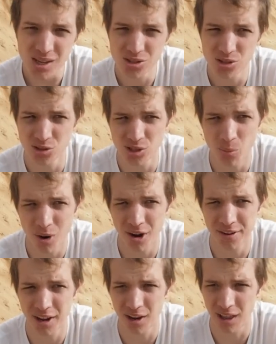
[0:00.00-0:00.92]
So somewhere
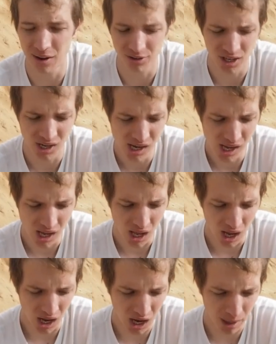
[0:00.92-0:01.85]
in there, it'll have it.
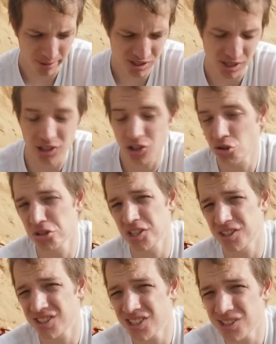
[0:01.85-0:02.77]
I must say, it shoots
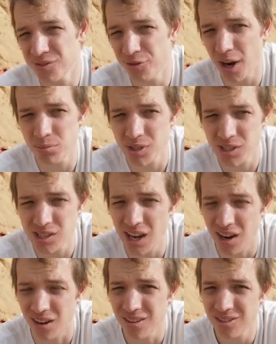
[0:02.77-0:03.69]
at 60 frames a
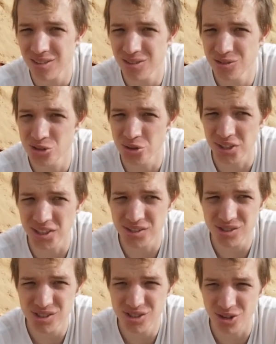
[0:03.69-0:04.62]
second doing
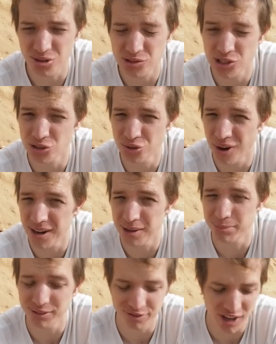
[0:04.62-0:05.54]
this, so it's
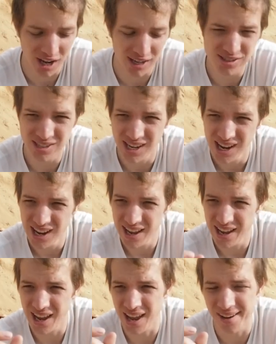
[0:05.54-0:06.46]
incredibly fast.
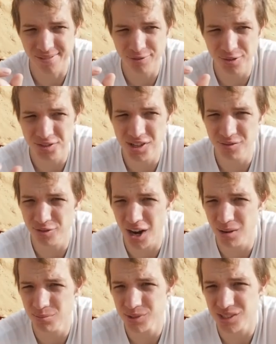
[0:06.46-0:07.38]
And 15
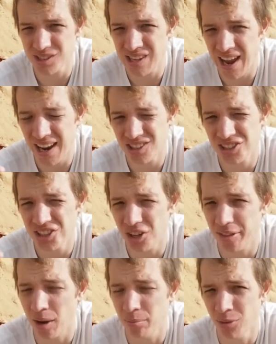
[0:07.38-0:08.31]
frames is actually
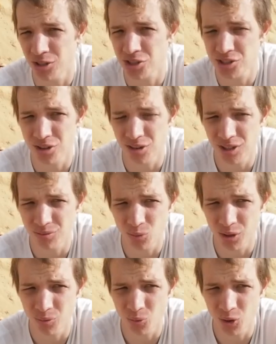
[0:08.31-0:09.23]
not that much. It's only
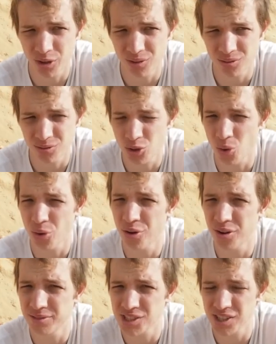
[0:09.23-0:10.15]
one
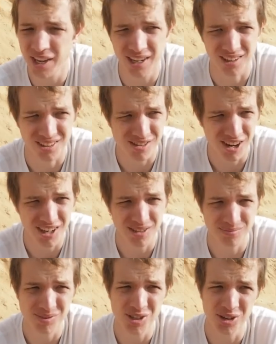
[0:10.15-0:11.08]
quarter of a second, all right?
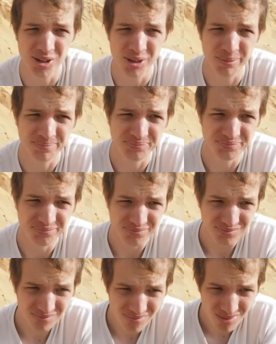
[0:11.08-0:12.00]
So,
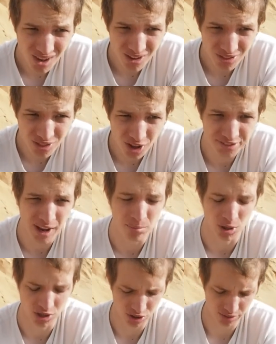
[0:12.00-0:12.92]
not that
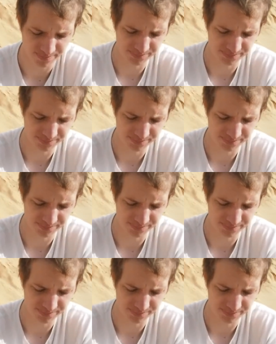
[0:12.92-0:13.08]
much.